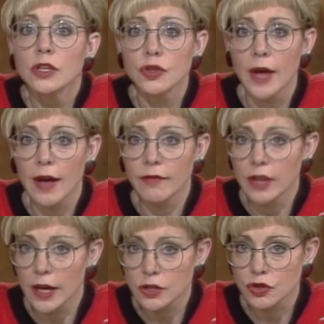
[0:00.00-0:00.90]
to have
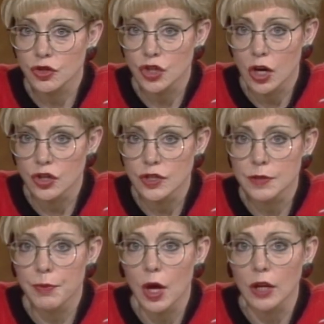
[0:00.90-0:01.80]
the extra charges
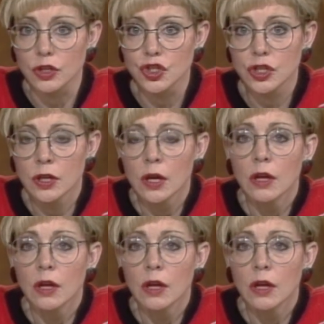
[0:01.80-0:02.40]
abolished.